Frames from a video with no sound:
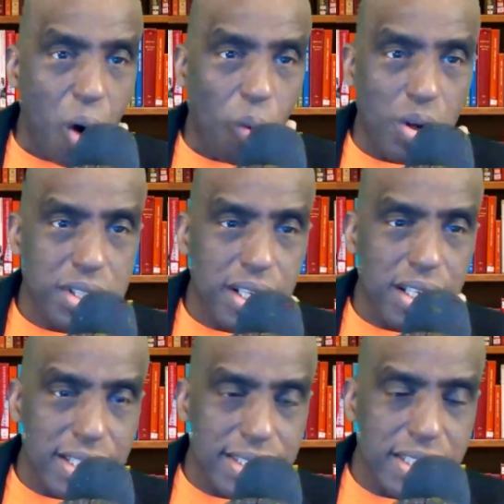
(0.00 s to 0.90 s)
I want you to
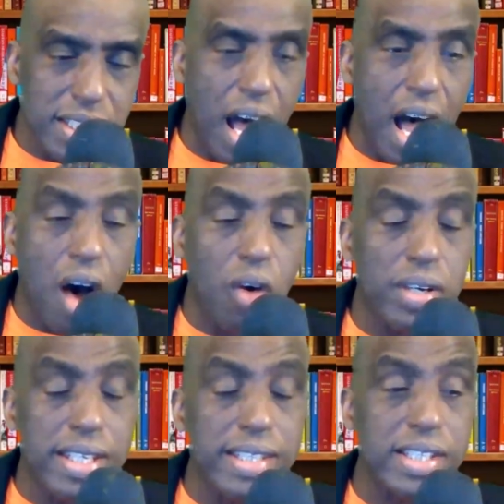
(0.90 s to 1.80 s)
listen to
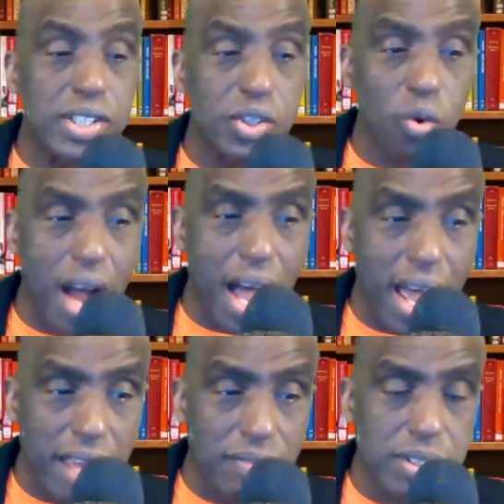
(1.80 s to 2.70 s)
how he
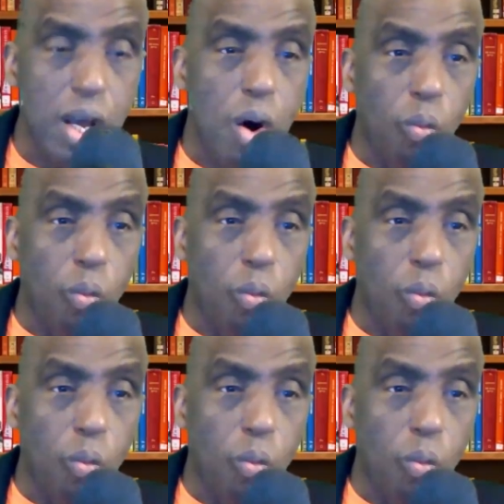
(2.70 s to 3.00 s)
describes